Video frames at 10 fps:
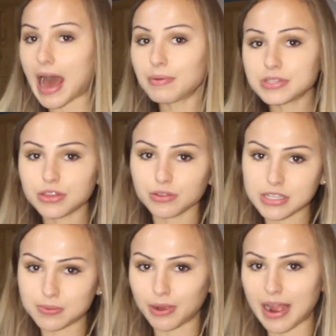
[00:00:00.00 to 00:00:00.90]
I was a
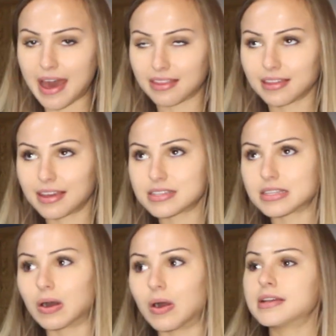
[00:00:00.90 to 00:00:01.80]
3-sport athlete,
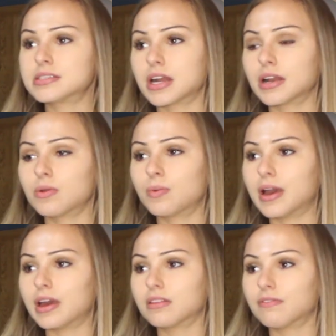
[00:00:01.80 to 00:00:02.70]
so I started
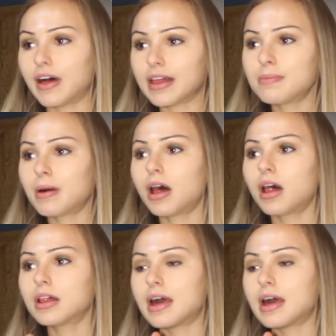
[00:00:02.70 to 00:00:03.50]
with volleyball,